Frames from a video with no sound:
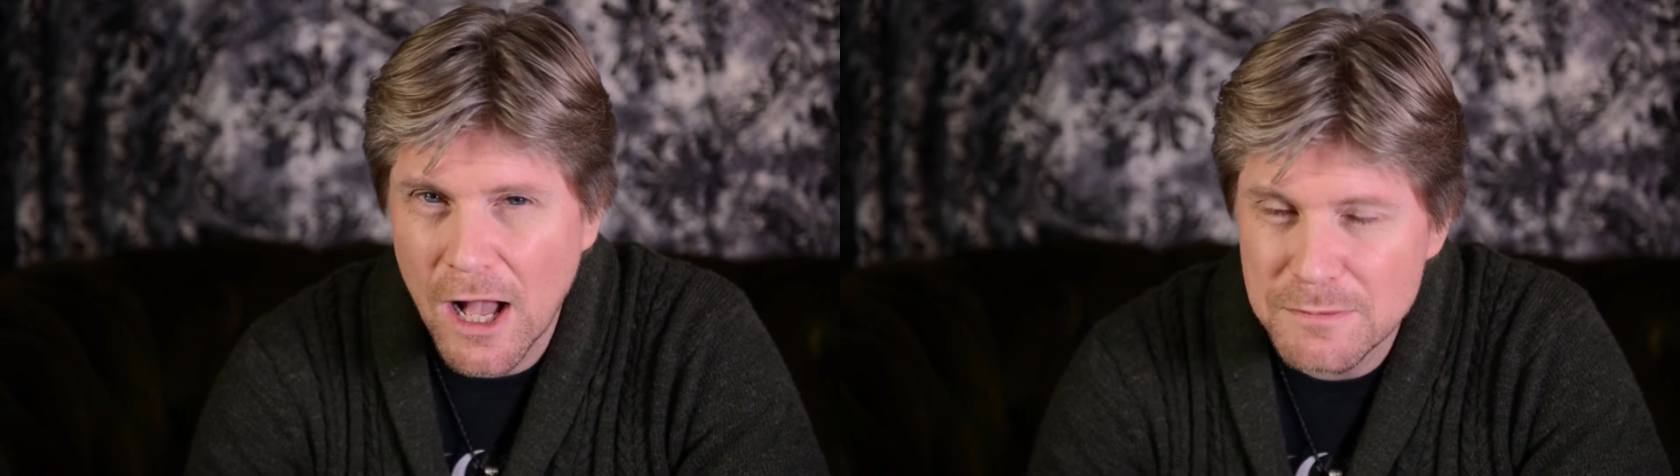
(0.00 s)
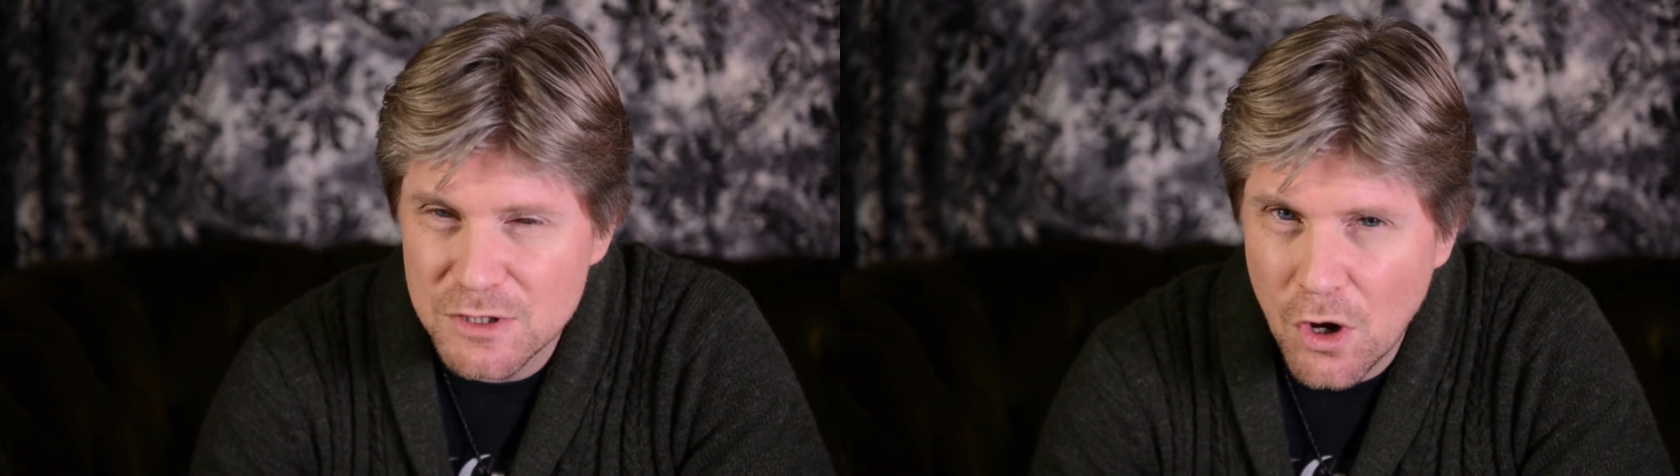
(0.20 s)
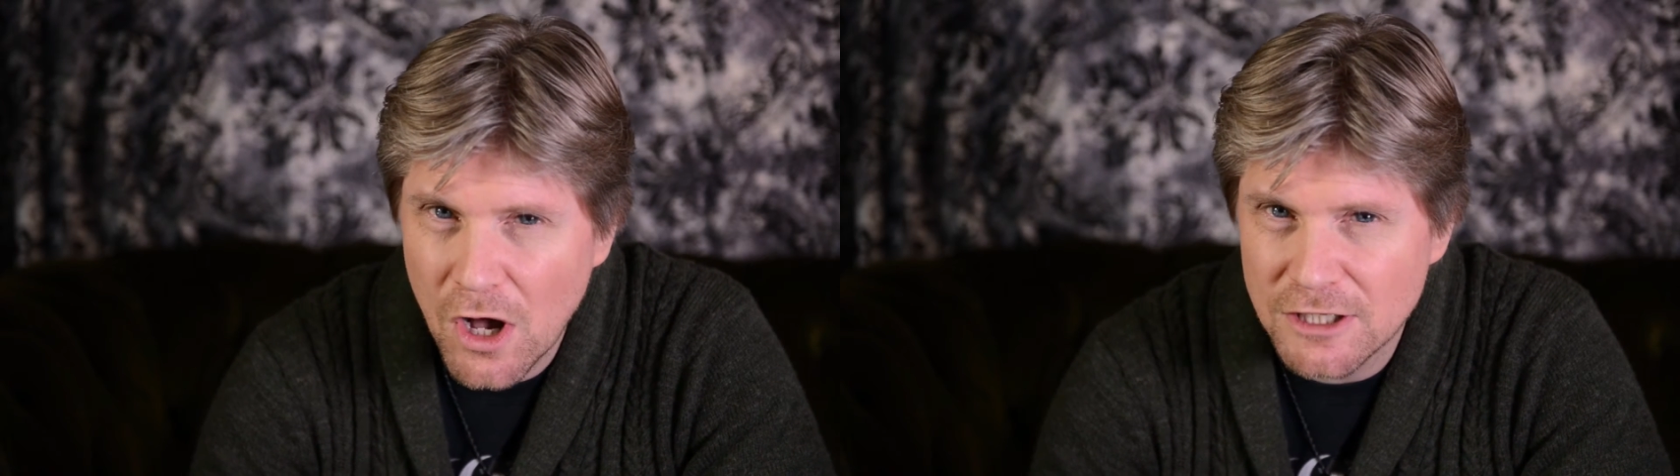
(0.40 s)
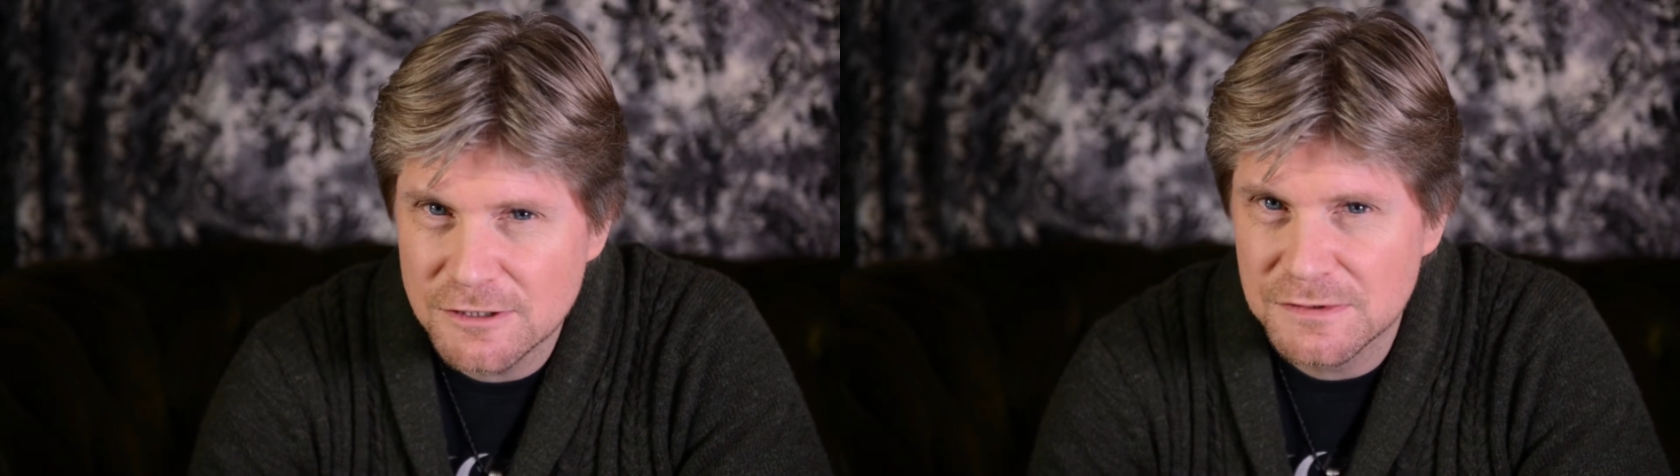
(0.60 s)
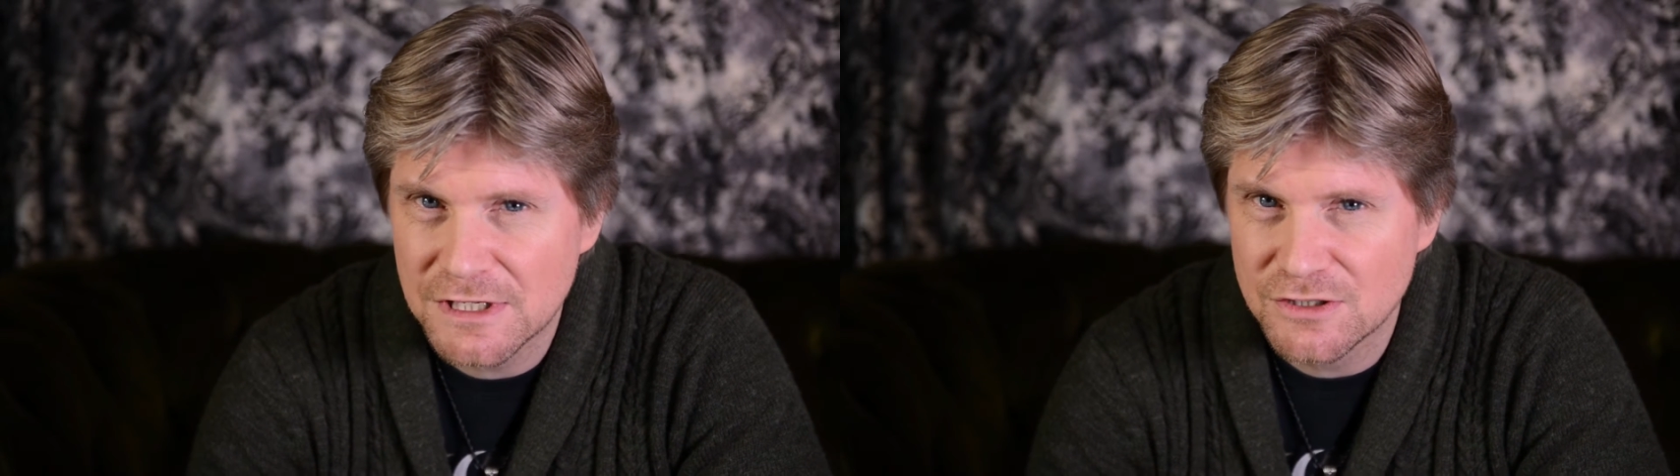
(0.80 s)
I'm not
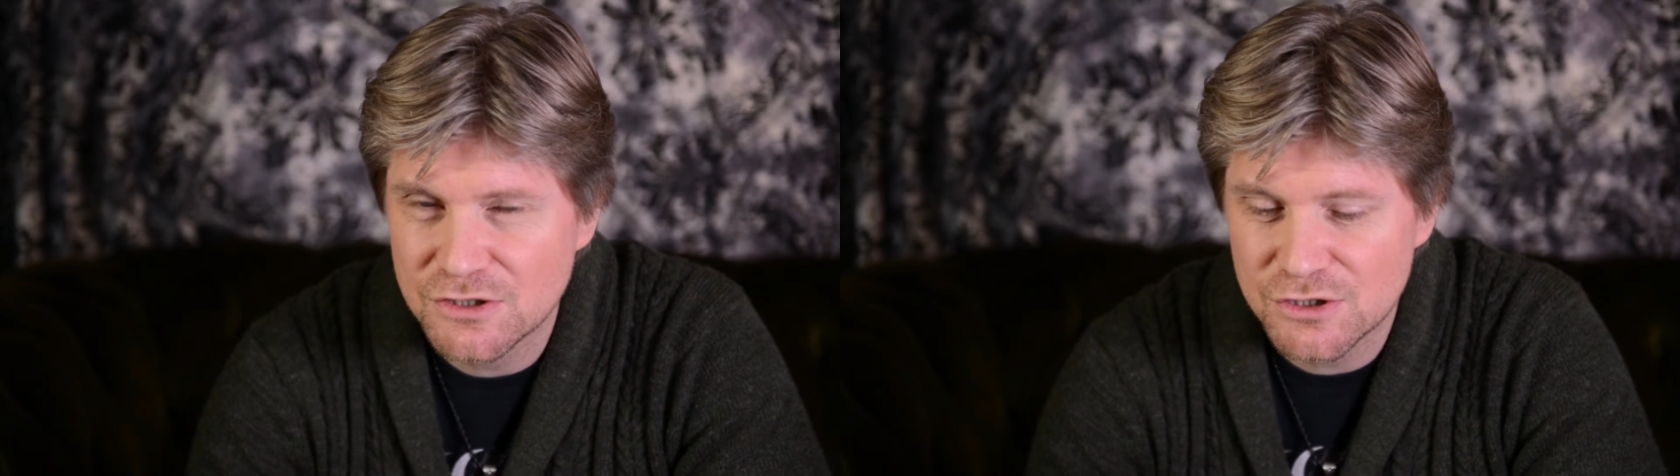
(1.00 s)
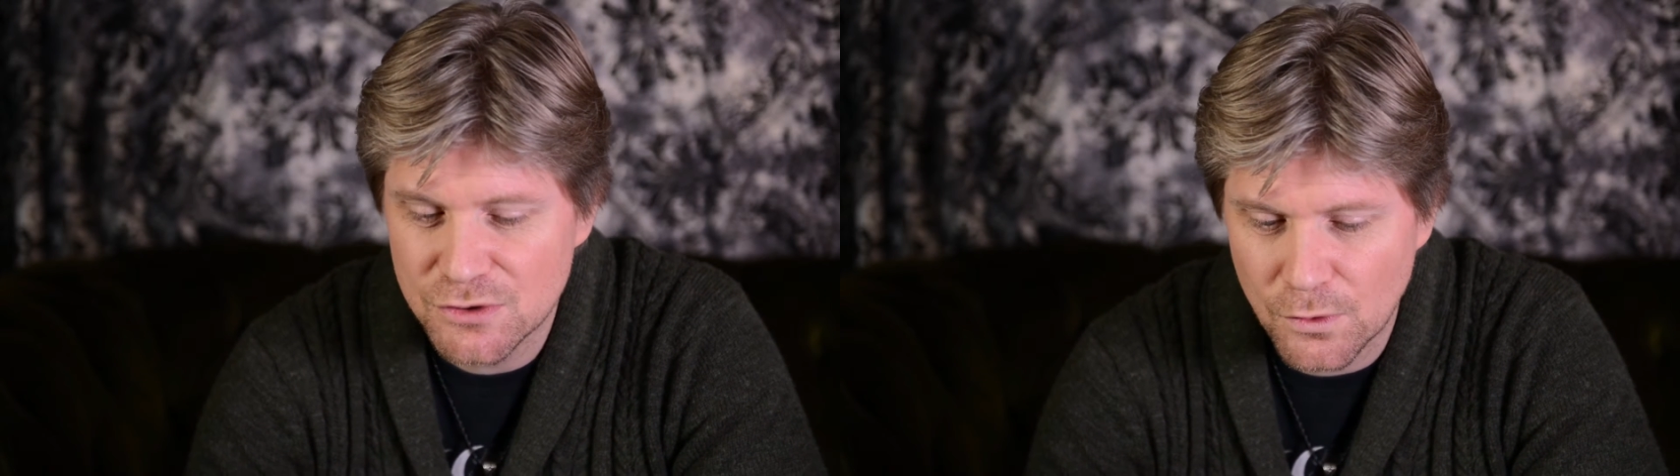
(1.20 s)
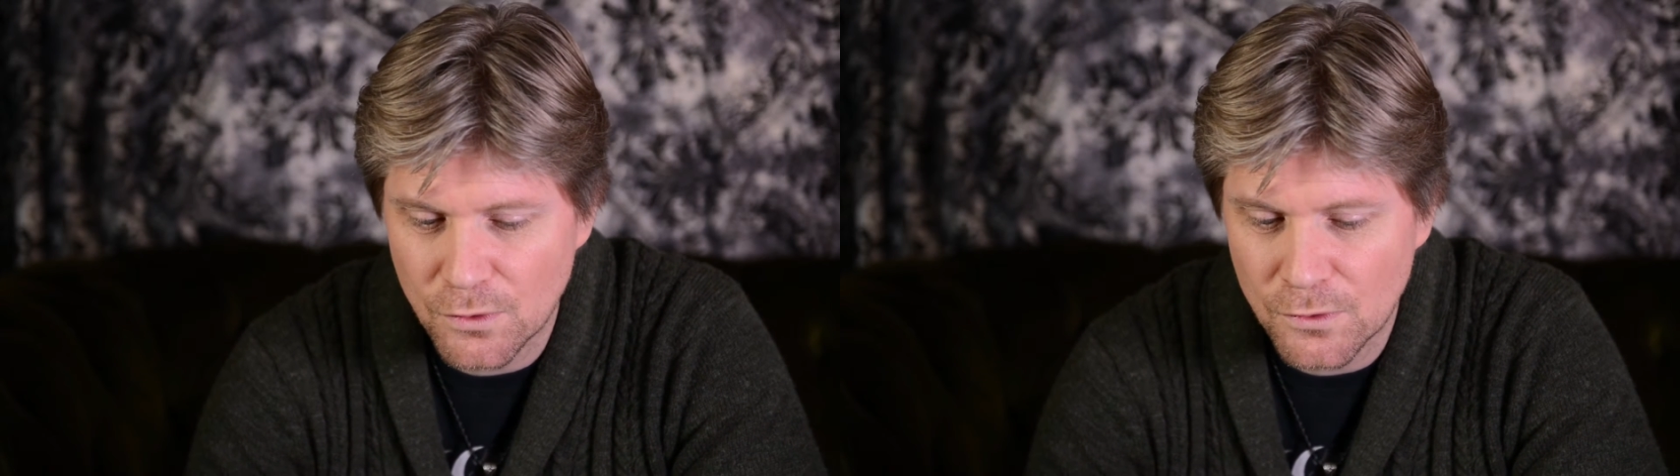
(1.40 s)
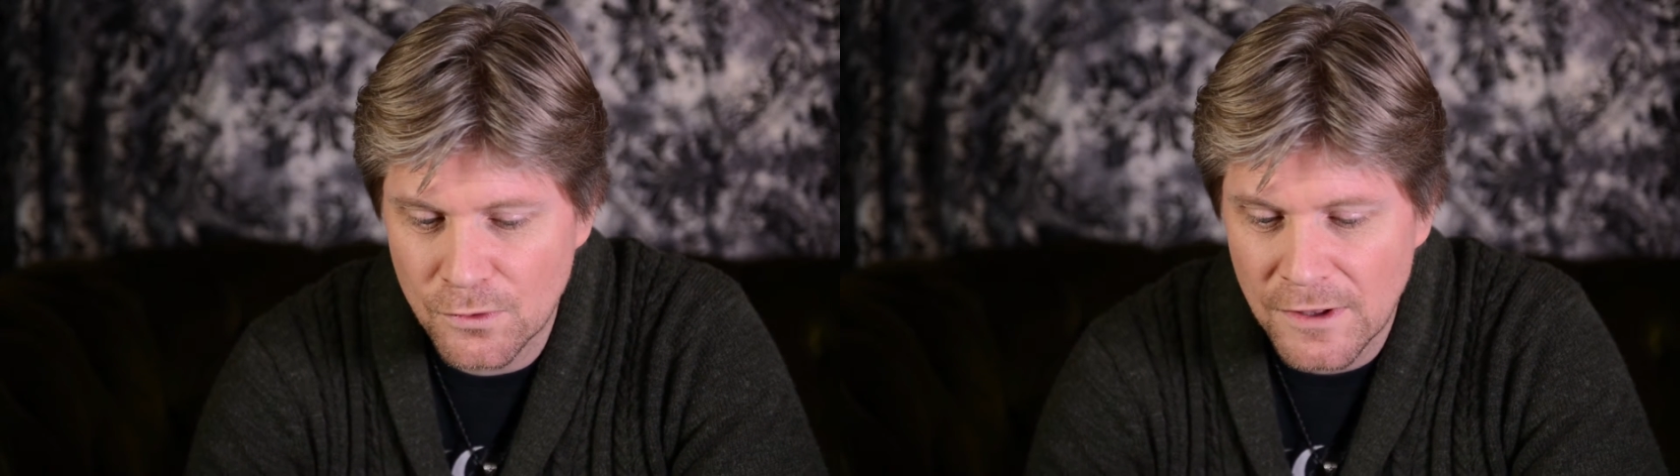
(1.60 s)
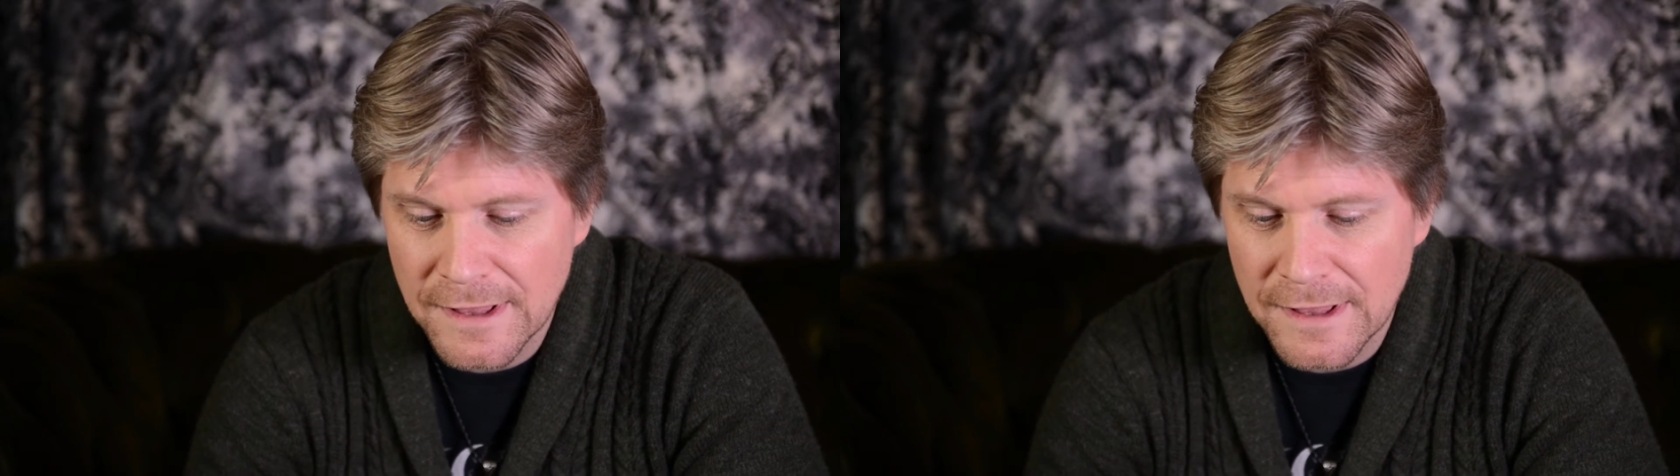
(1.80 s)
100% sure.